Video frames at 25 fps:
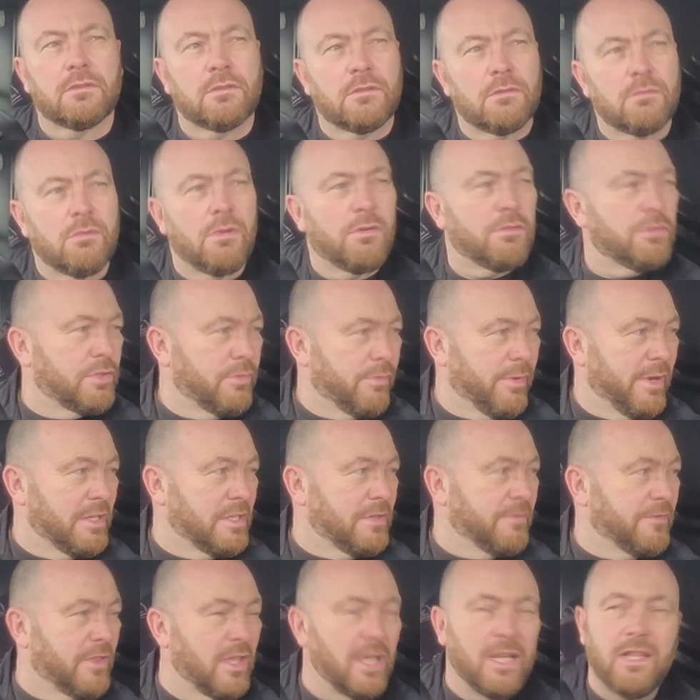What was the
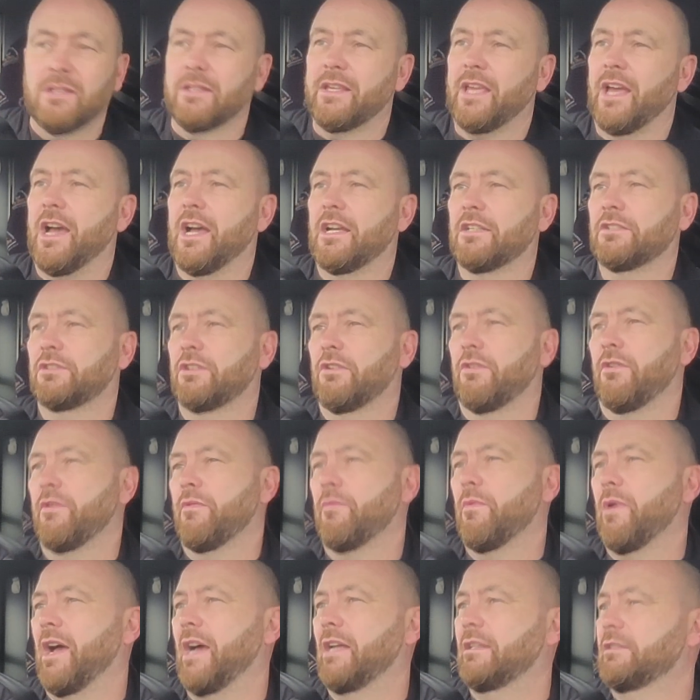reason for the little car story?
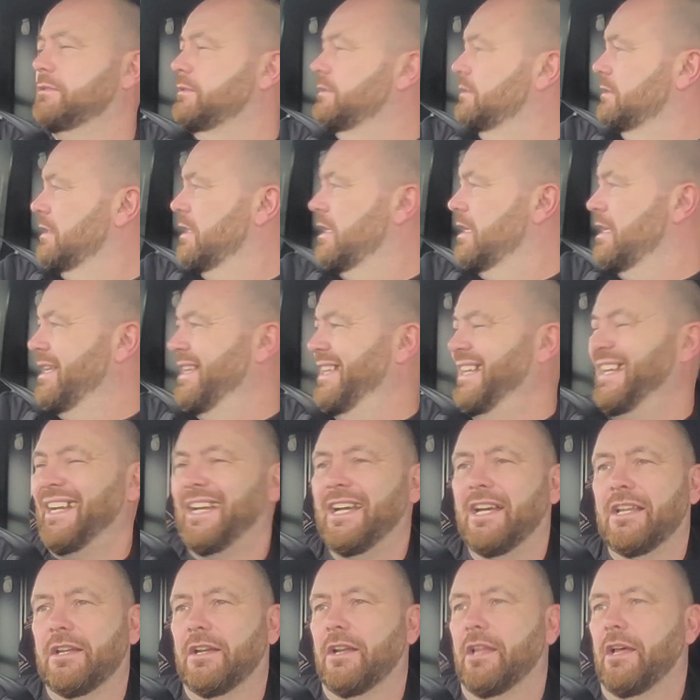Well,
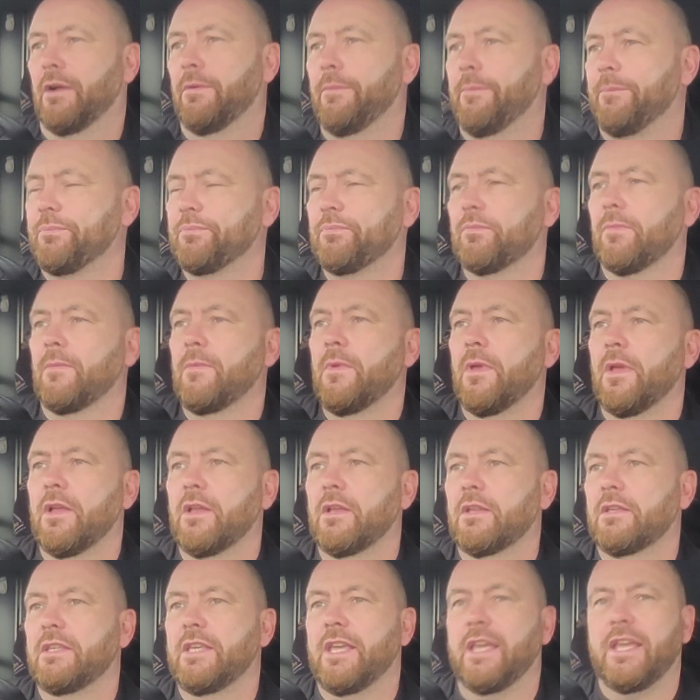I don't know.
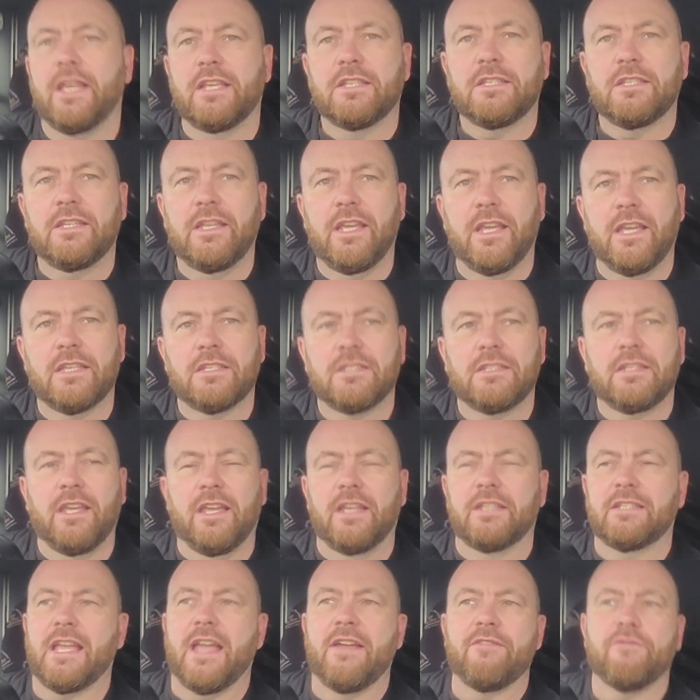Years and years and
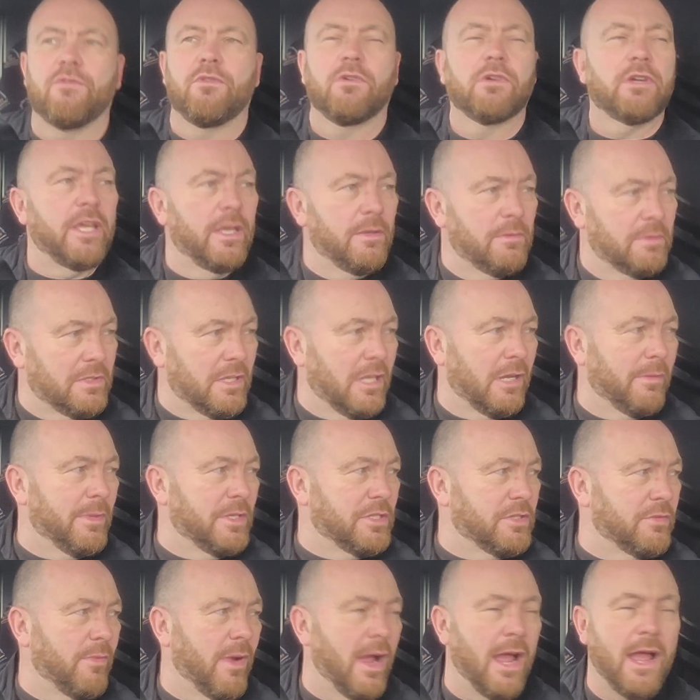years, everyone keeps telling me
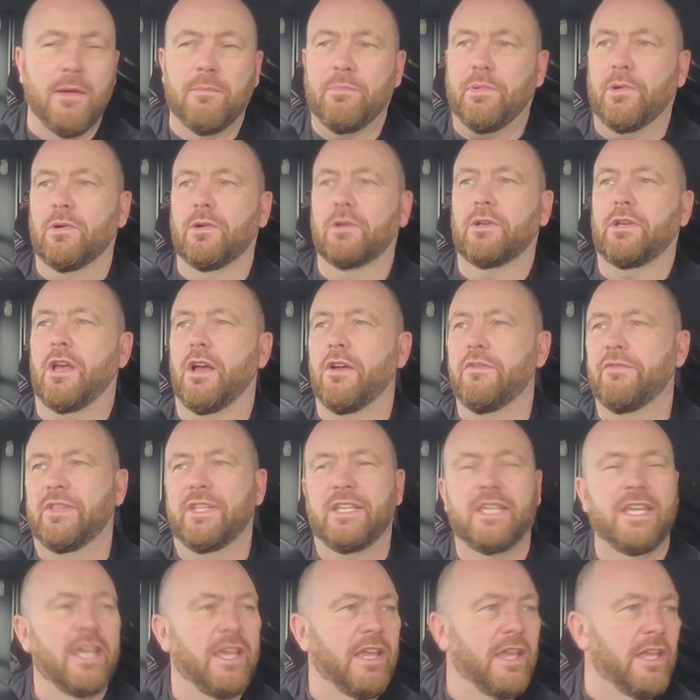to write a book. Over the
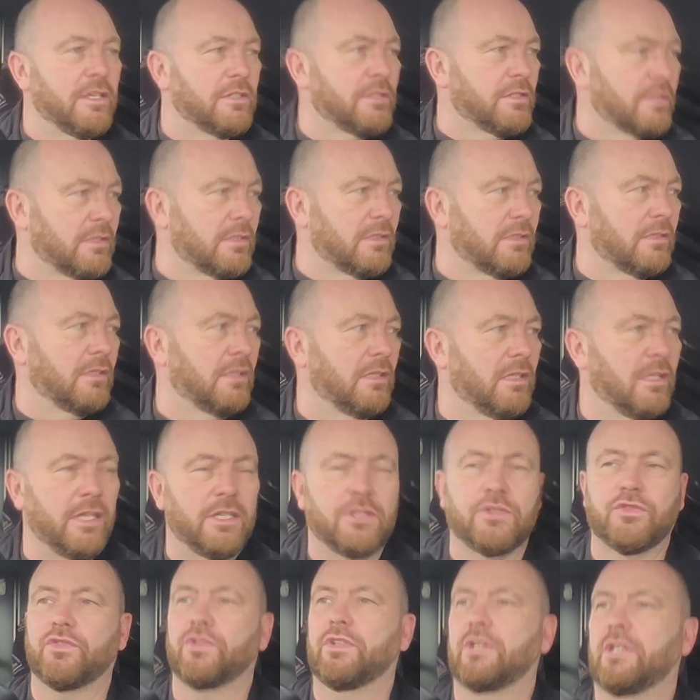years,
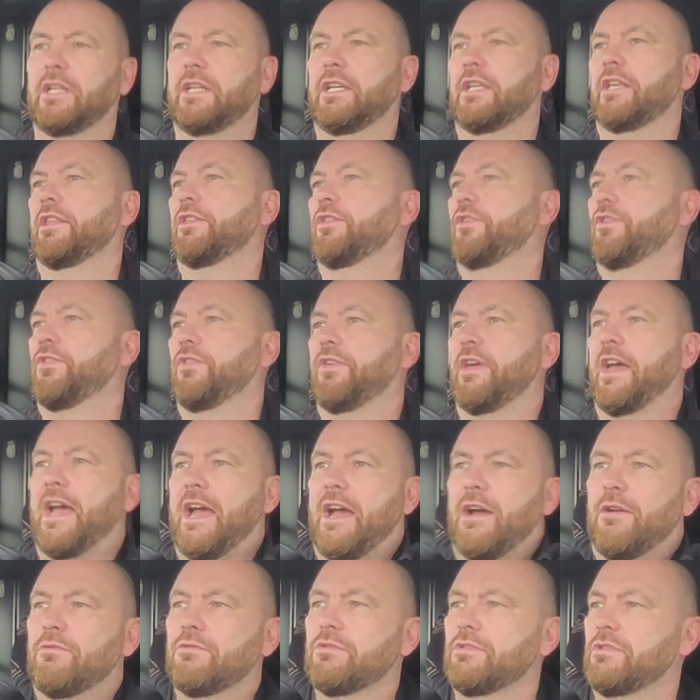literally
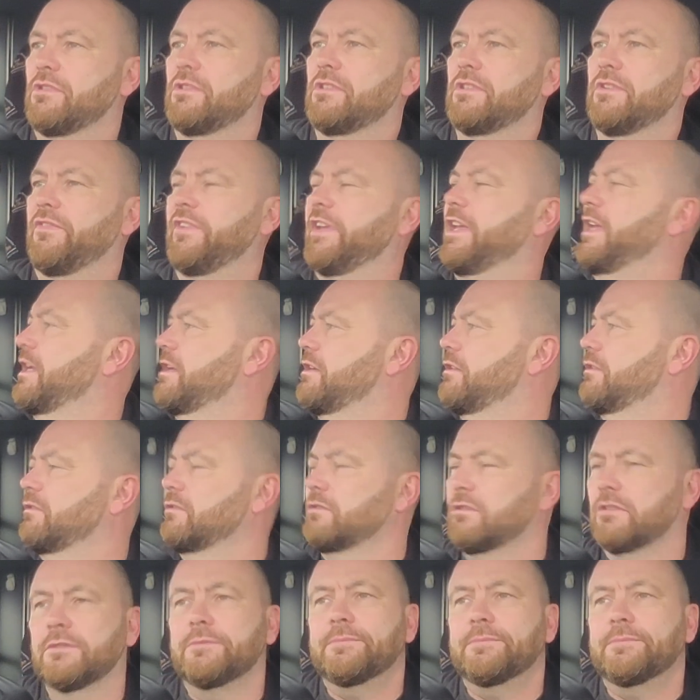thousands of vehicles,